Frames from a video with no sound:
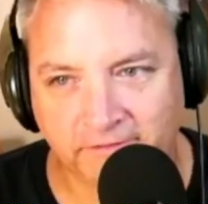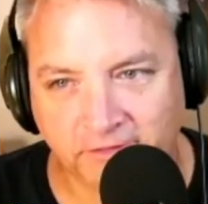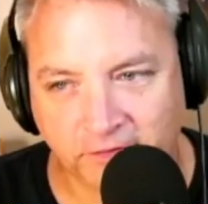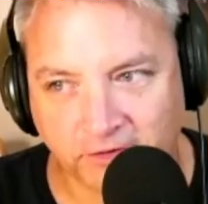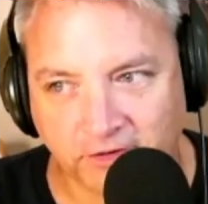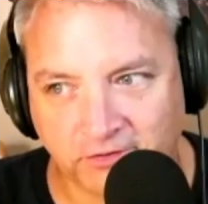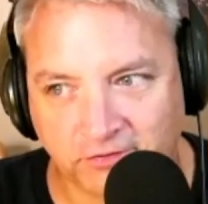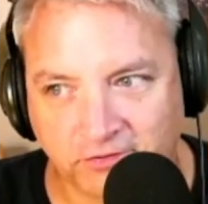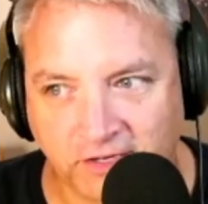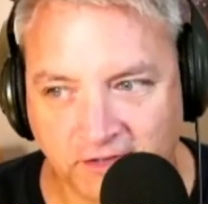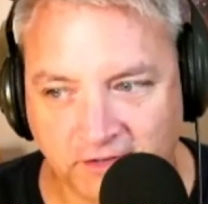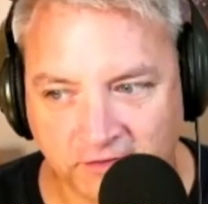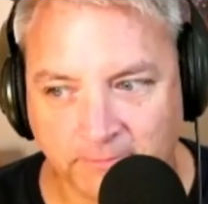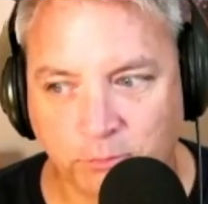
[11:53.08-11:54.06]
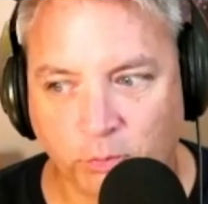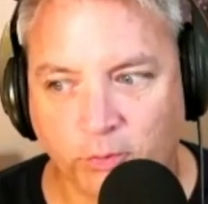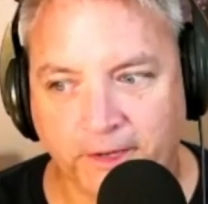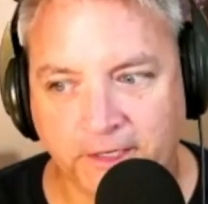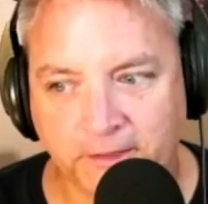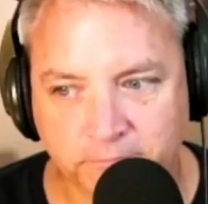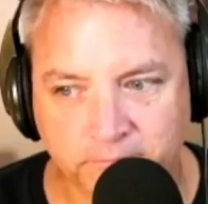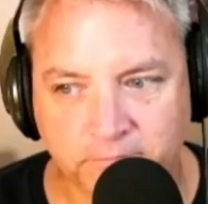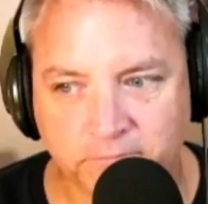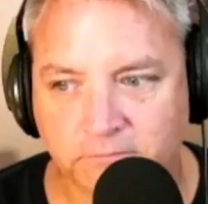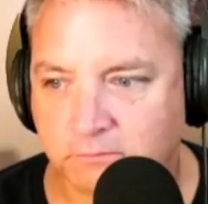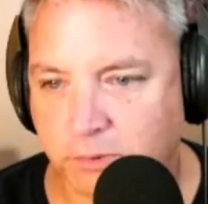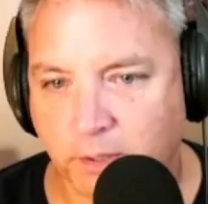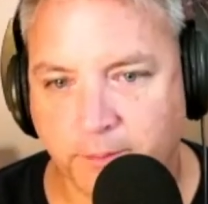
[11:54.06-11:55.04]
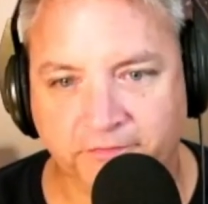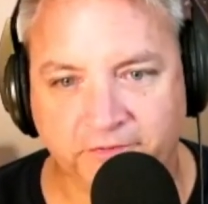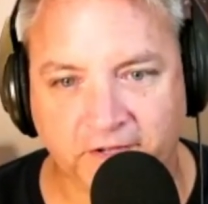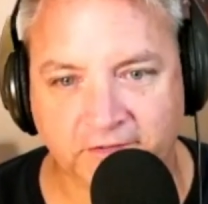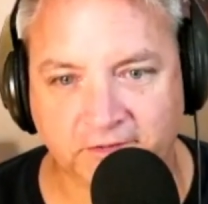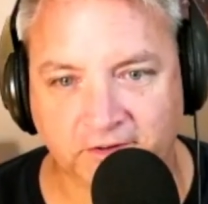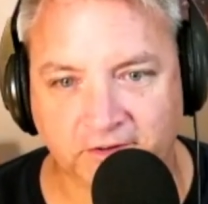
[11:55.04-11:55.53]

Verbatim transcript: you're going to see at some point, Boba Fett's